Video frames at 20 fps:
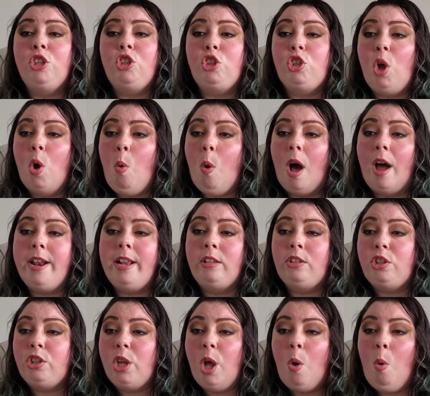so on and
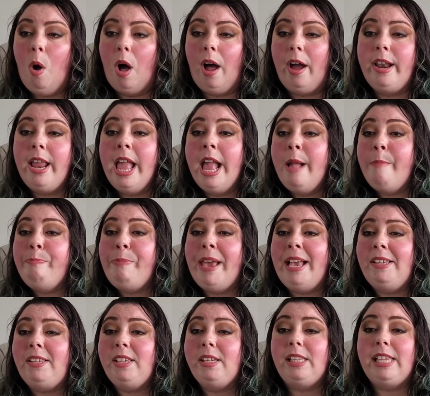so on.
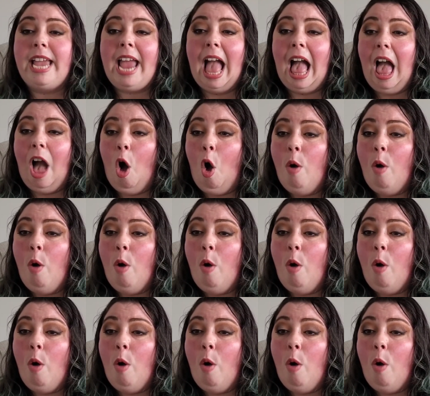Basically,